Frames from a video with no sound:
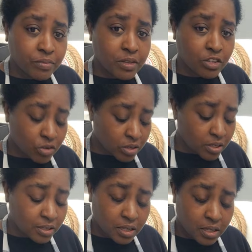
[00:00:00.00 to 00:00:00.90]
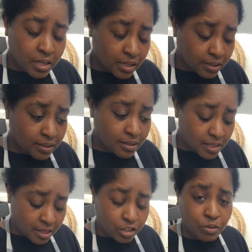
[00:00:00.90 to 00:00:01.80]
It's gonna say yes,
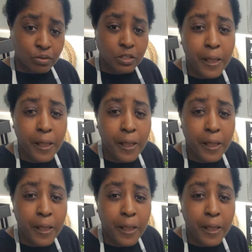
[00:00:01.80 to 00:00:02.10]
thank you.